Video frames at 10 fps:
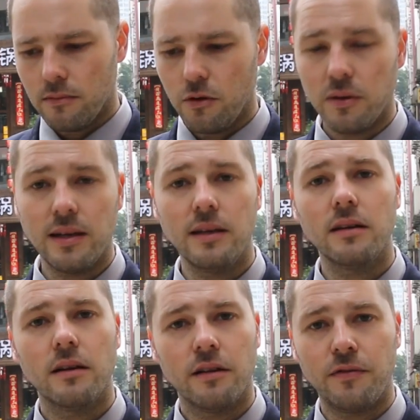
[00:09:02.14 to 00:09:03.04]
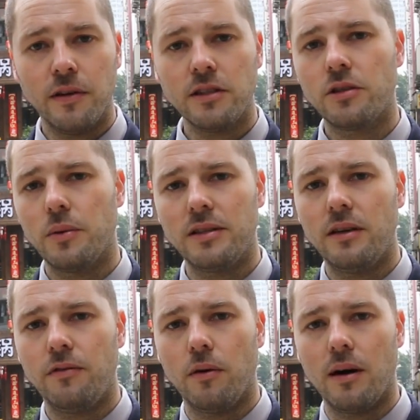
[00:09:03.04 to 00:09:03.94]
within the first
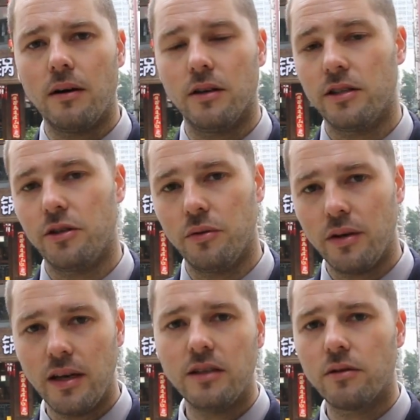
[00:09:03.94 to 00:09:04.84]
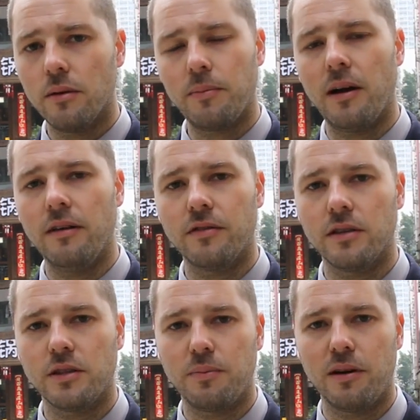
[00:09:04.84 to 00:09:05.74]
24 hours, you need to apply for
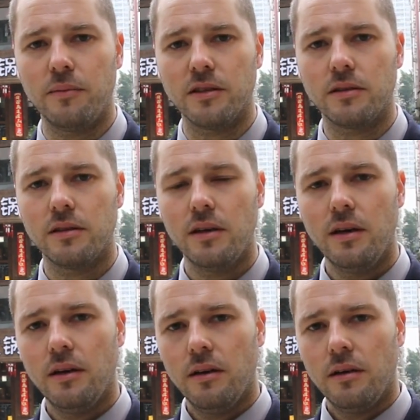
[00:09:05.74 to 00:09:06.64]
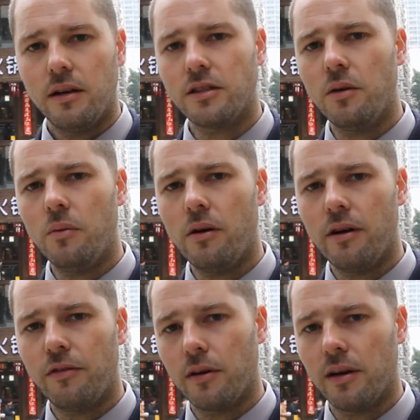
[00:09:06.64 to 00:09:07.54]
this permit. Now don't worry
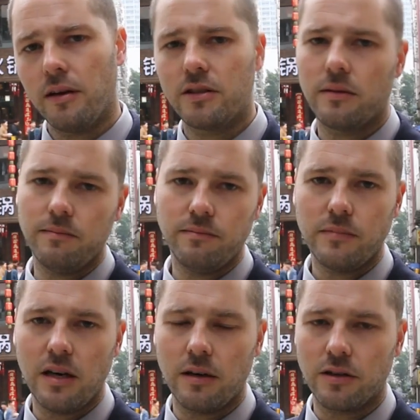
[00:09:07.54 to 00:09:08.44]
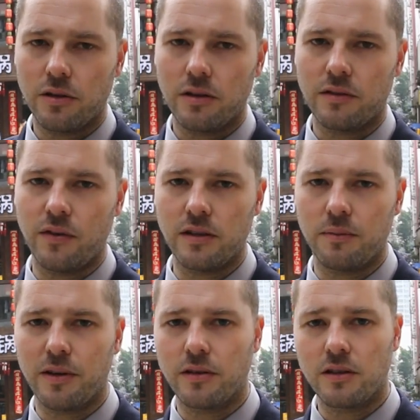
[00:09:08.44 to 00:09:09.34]
if you're here on a tourist visa,
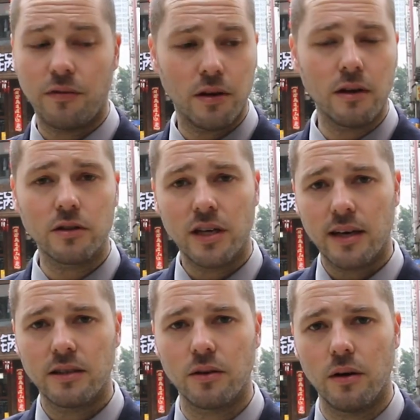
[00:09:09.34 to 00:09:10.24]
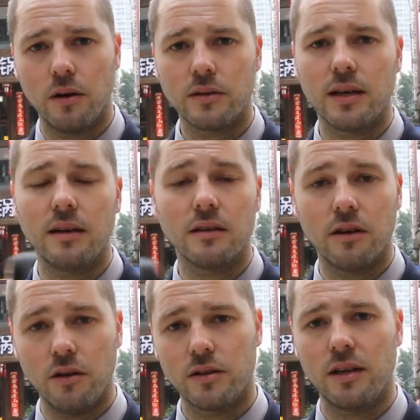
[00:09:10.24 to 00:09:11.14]
because if you go check into a hotel, the
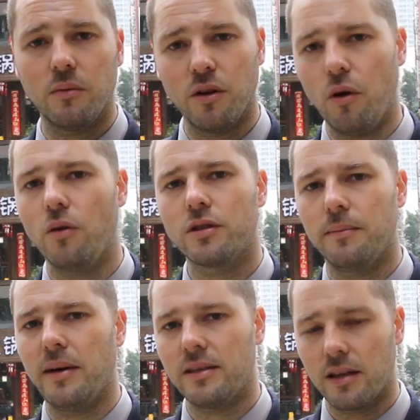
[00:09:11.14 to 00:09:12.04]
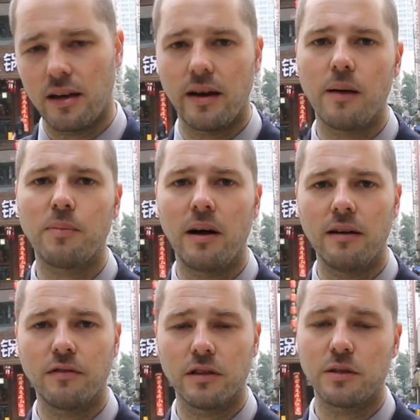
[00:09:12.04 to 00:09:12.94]
hotel will automatically apply
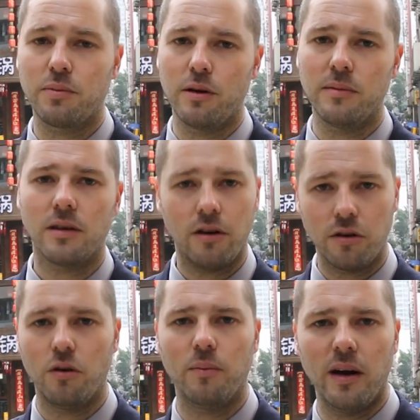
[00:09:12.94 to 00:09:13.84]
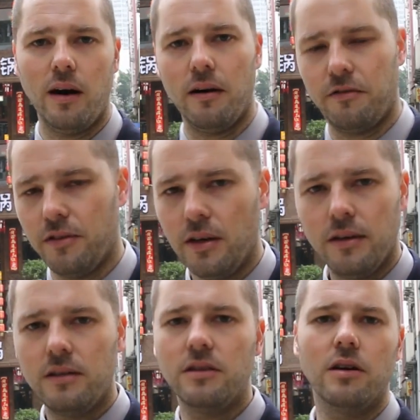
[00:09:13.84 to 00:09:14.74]
for this permit on your behalf.
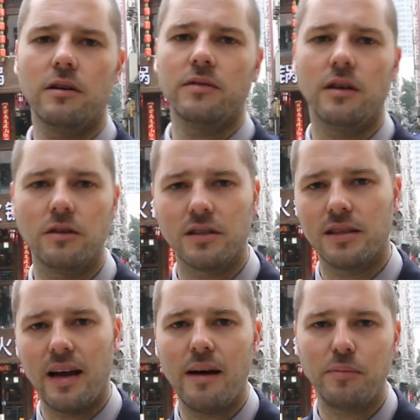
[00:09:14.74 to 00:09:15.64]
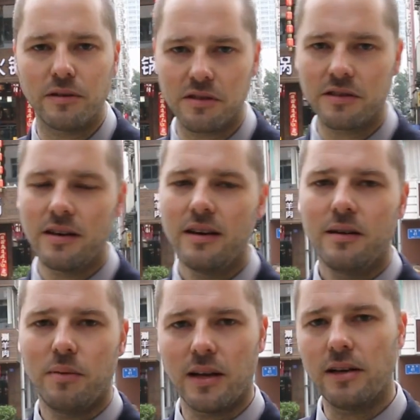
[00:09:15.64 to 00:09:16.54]
You don't even notice it happens.
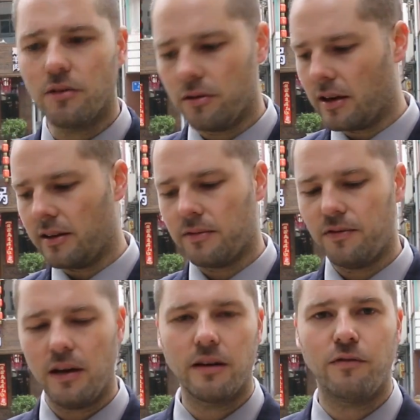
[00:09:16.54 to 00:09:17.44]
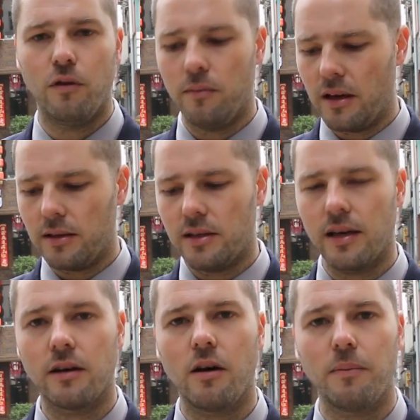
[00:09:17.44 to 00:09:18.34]
But they do, they fill out a form, they take
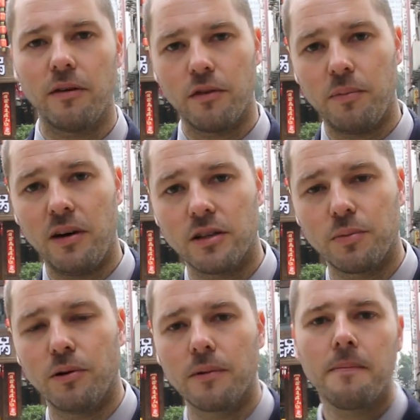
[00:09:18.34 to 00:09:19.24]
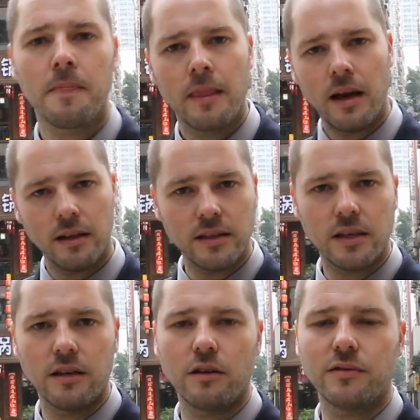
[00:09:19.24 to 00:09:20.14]
a copy of your passport, and they
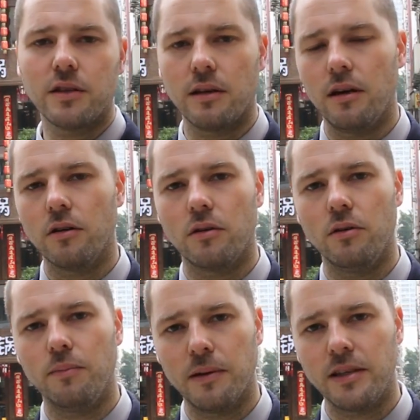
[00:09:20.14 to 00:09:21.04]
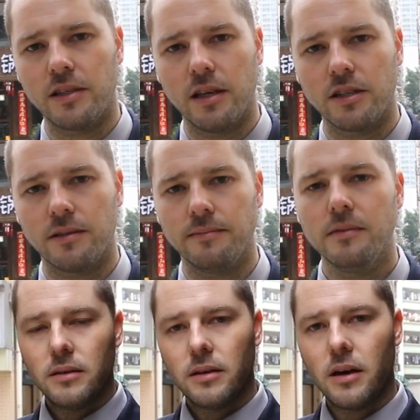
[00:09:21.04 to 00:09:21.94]
send it off to the local police station.
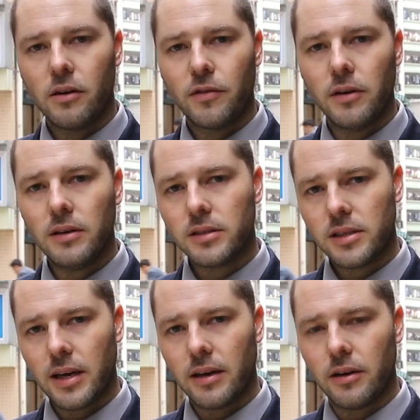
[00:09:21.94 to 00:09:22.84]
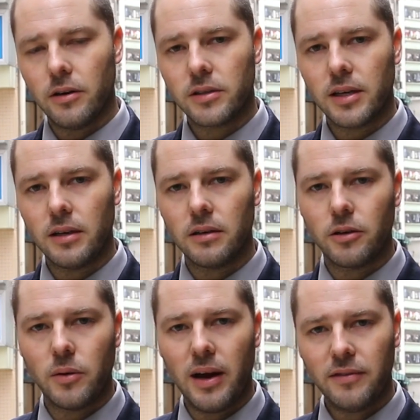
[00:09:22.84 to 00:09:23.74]
Now, if you're not staying in a hotel,
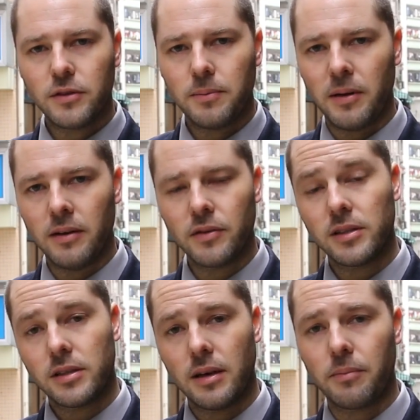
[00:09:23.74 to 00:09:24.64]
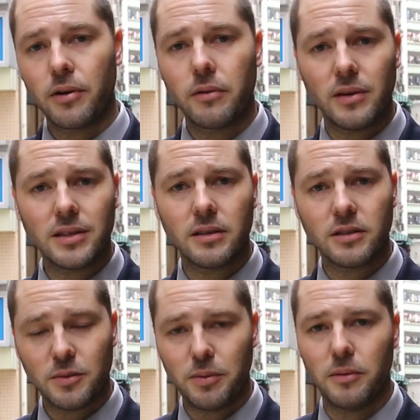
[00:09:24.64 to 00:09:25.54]
you have to apply for this temporary
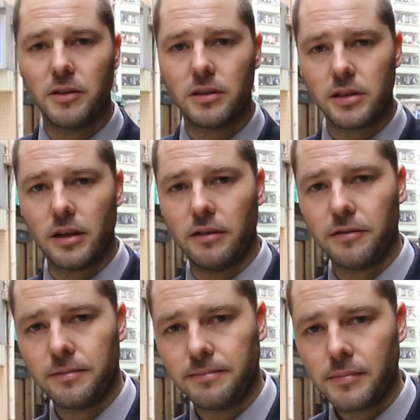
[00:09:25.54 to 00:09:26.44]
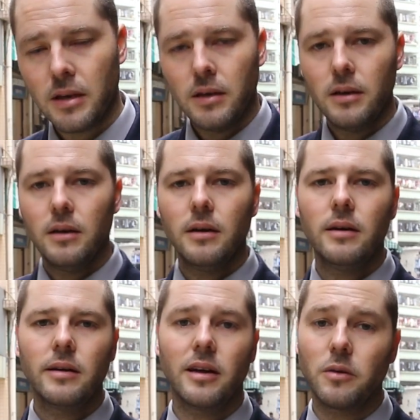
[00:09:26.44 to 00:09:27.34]
residence permit yourself.
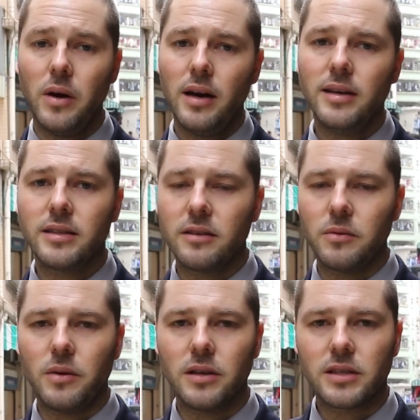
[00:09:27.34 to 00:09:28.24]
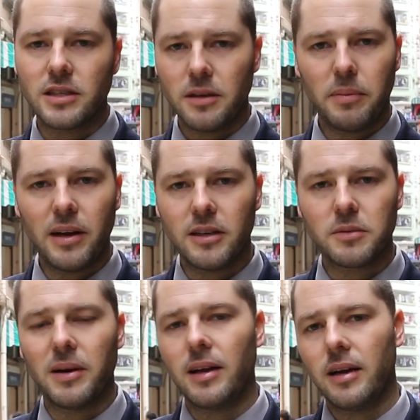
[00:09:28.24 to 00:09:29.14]
Now, the way I did it was, I simply asked
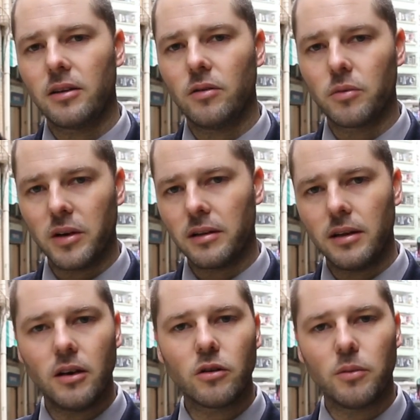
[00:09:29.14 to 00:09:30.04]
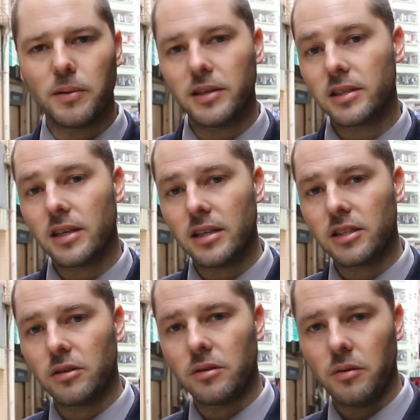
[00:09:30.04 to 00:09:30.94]
my landlord where the local police
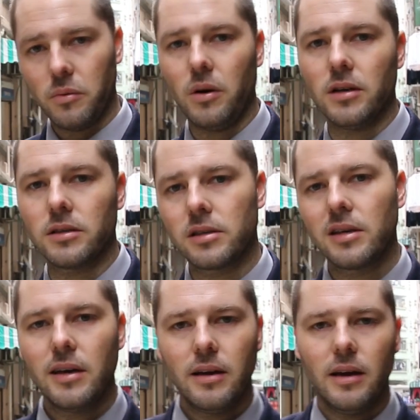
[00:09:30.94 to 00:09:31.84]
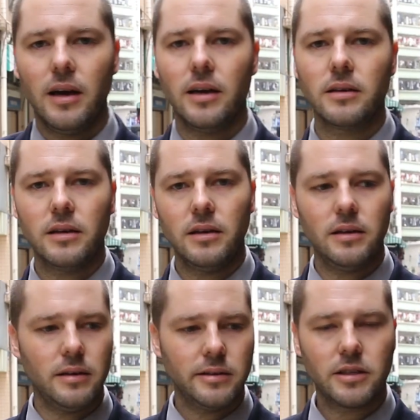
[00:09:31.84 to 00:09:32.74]
station was, and
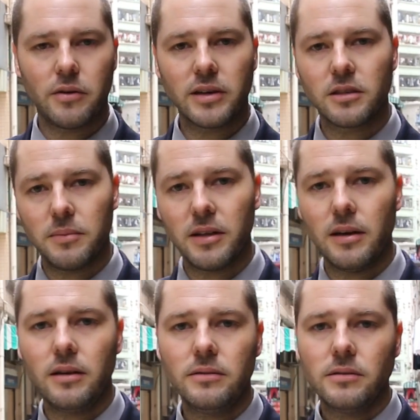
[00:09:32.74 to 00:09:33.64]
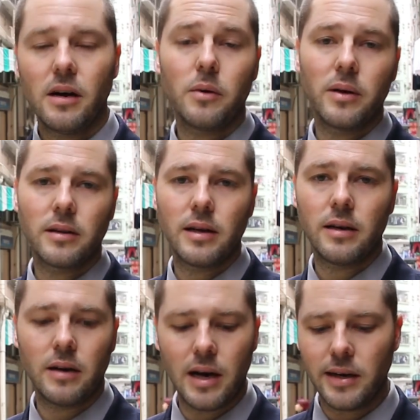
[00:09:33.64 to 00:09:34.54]
he directed me there. I went
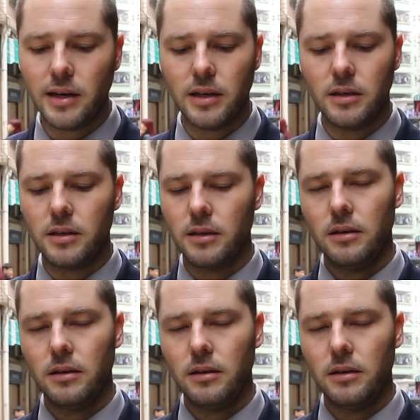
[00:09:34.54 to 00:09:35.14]
there, I needed